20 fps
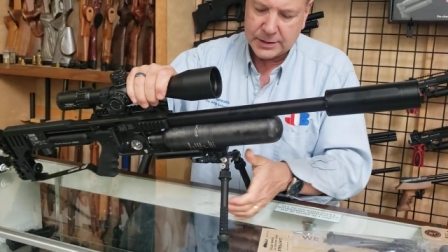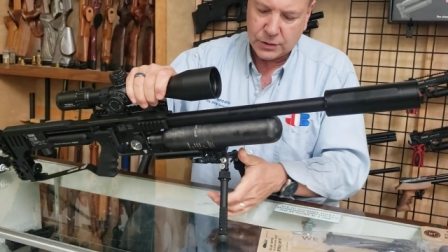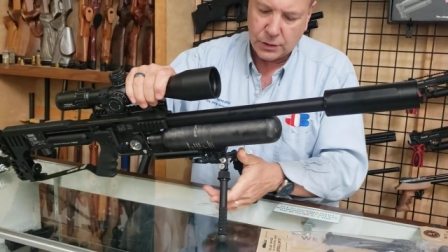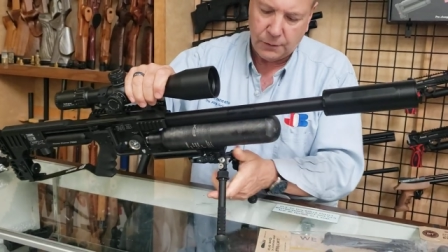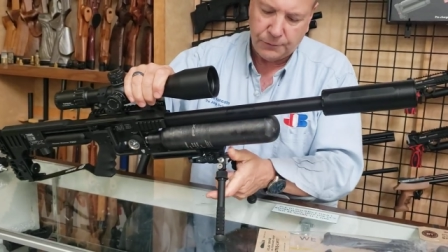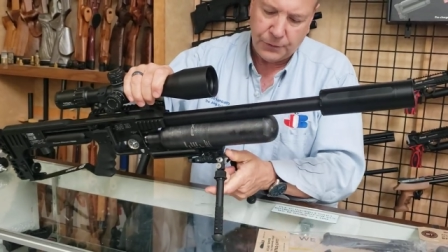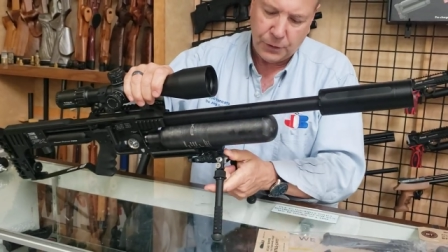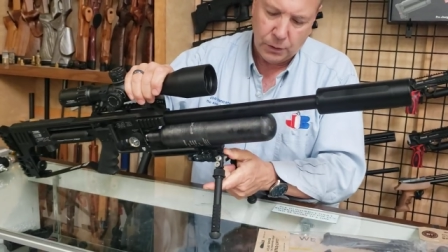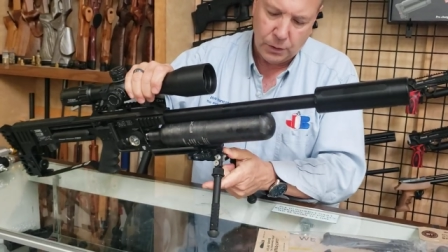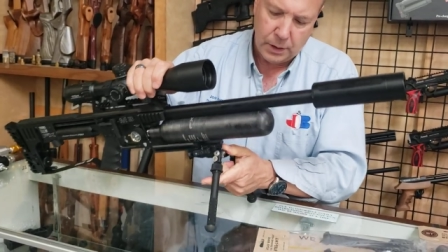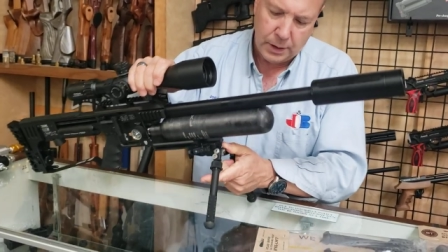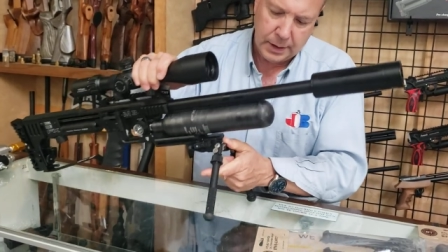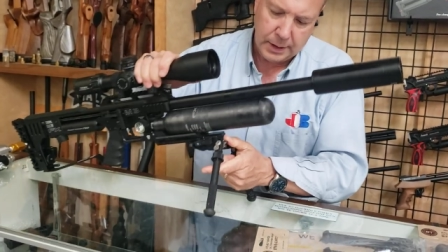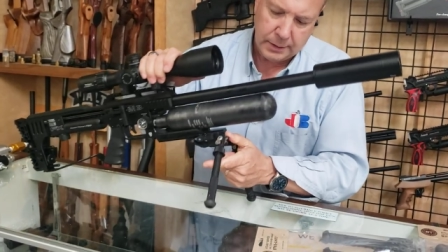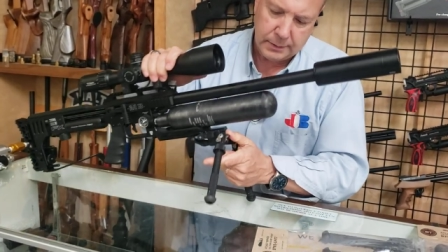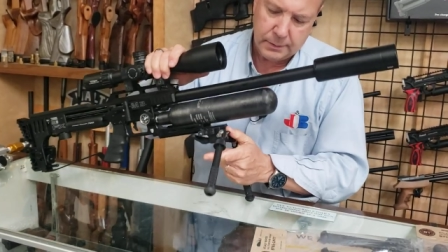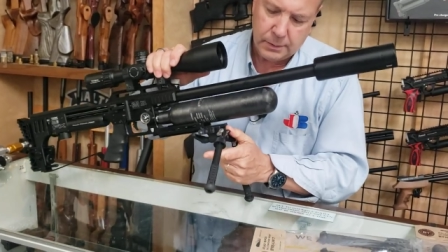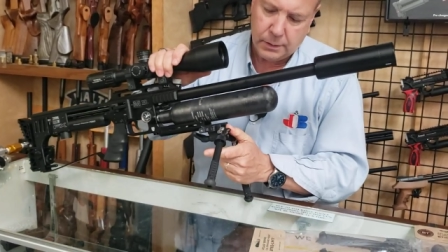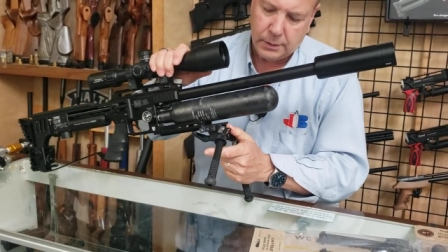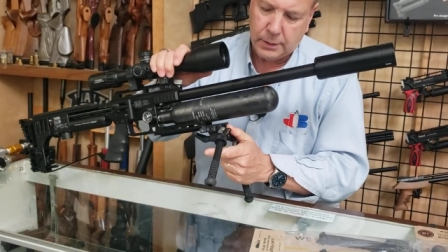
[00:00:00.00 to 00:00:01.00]
So if you're on
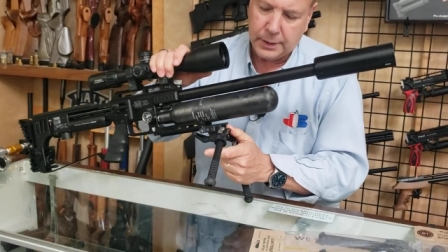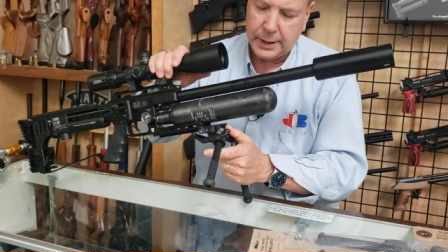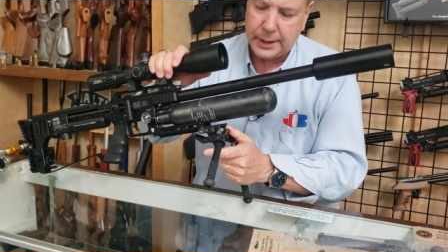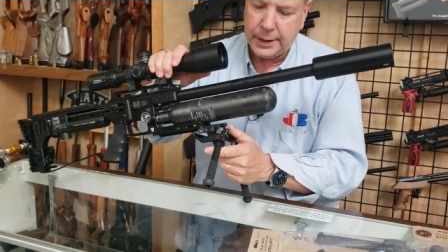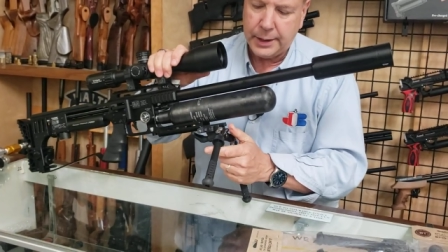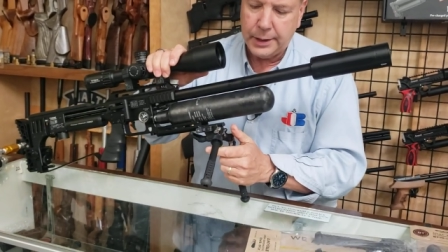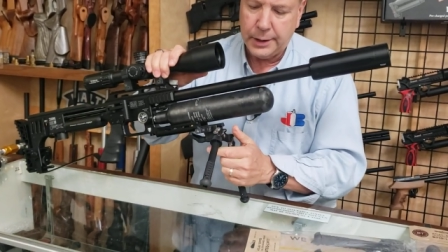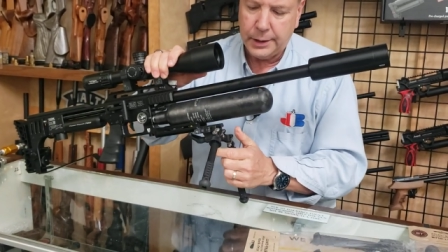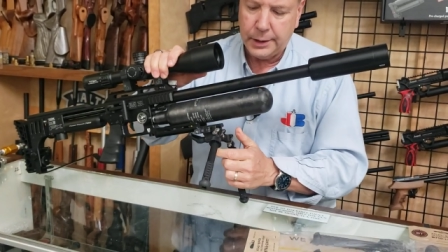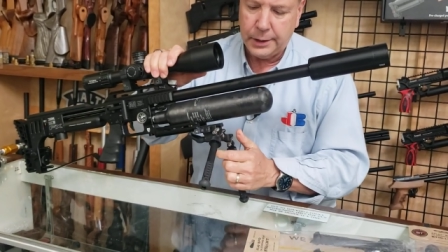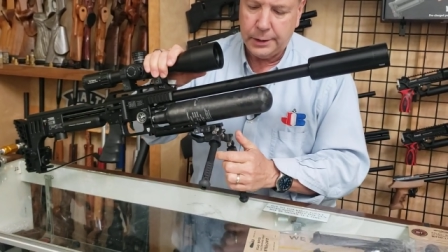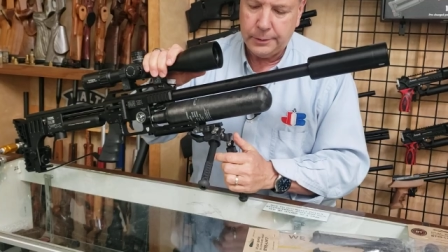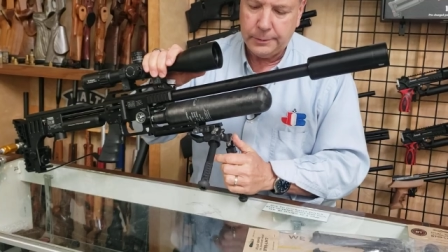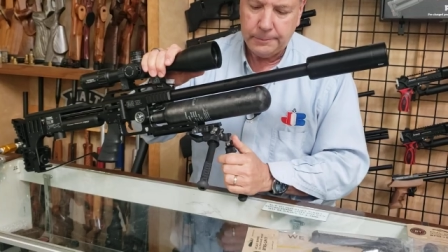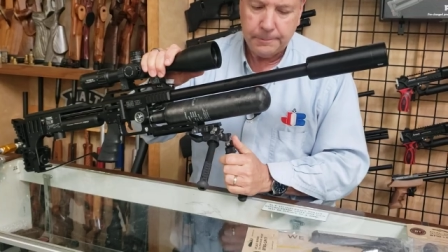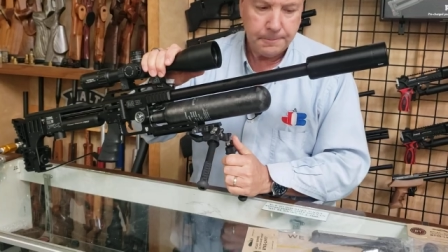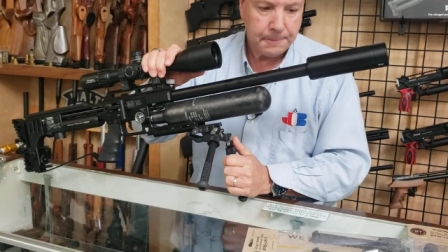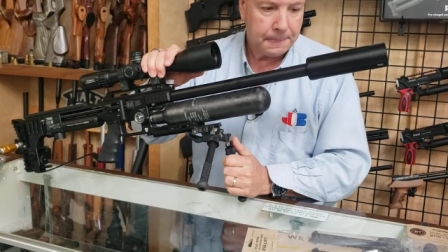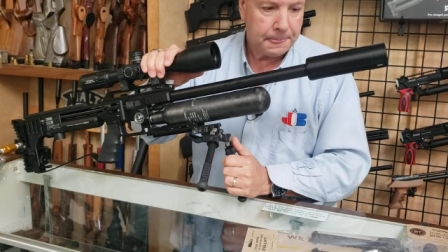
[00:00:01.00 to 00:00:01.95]
a hill,